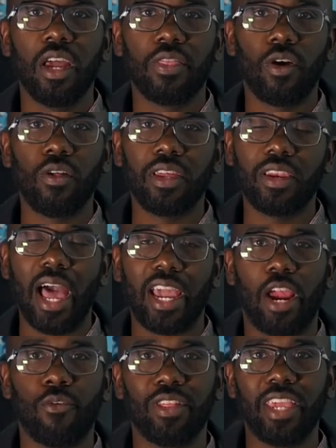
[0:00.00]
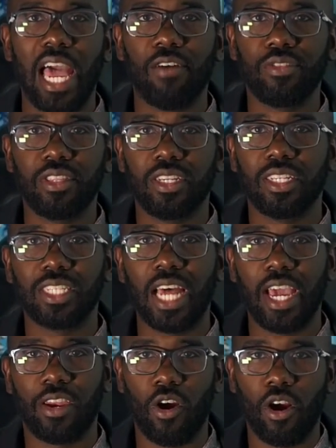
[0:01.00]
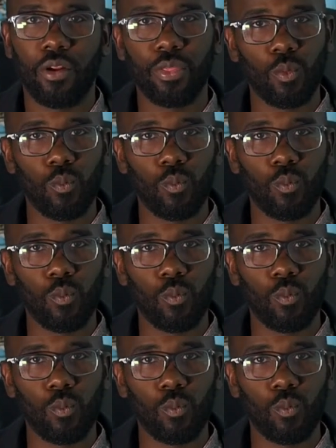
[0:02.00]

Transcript: The only knock I really have on the design are the